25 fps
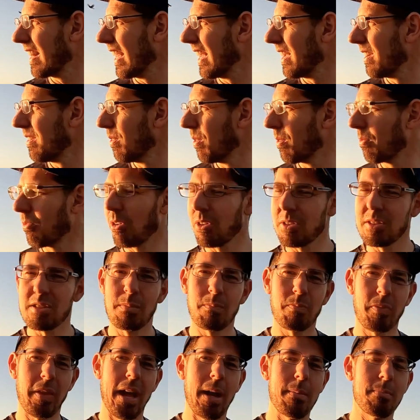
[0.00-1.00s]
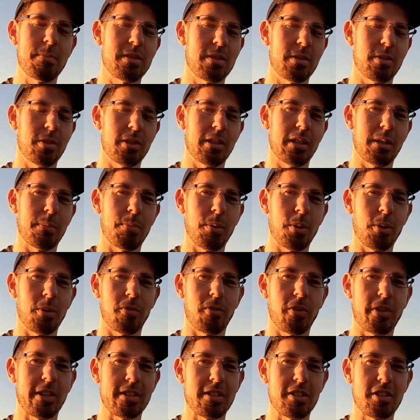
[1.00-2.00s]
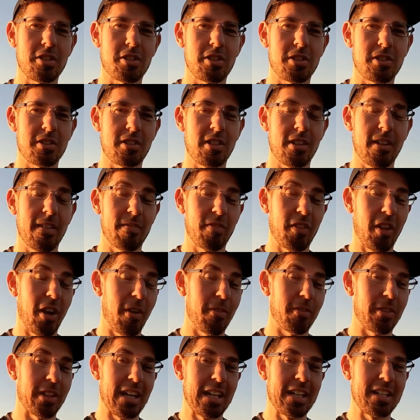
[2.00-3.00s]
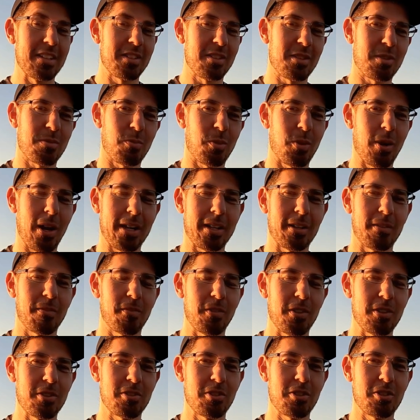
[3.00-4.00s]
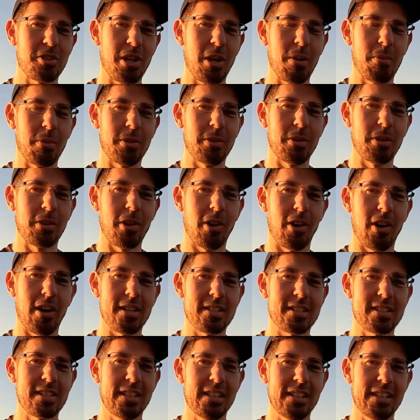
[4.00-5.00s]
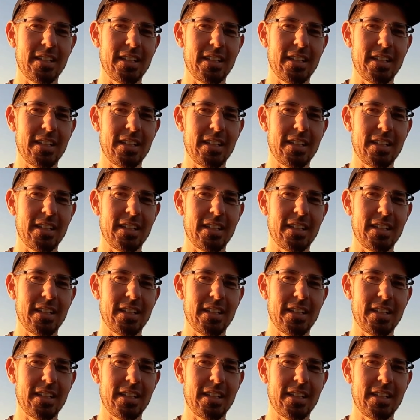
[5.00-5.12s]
there. We've got some absolutely beautiful conditions. Hopefully get into some cracking fish to share with you guys.